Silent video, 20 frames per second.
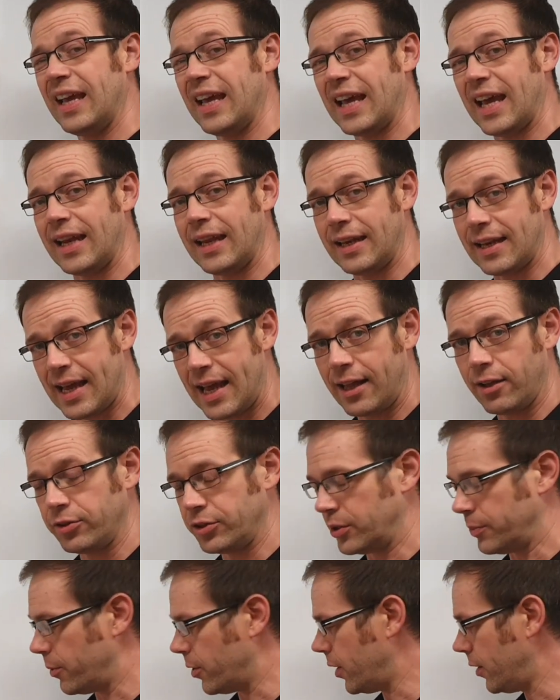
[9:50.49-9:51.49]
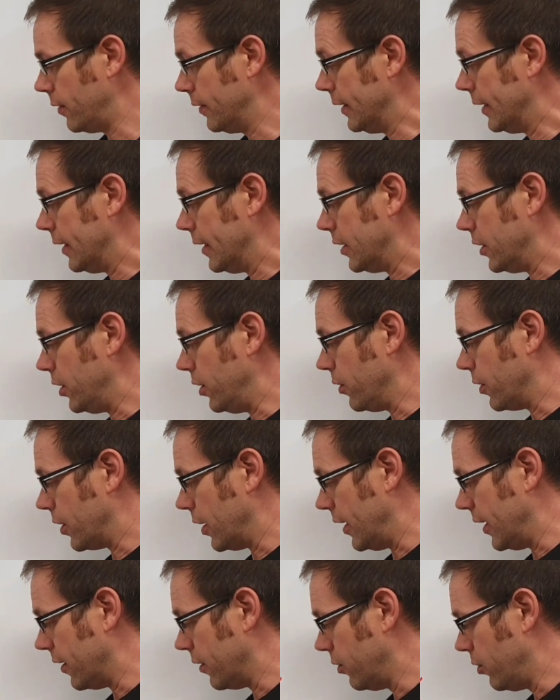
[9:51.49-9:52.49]
And in algebra, you
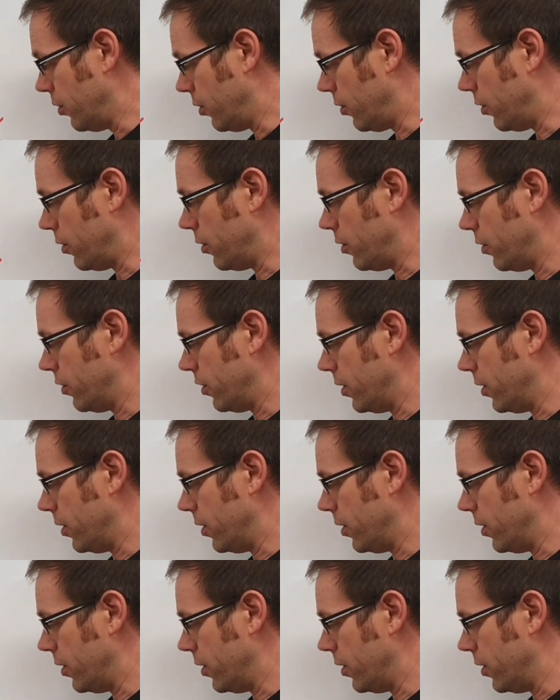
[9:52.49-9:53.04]
can ignore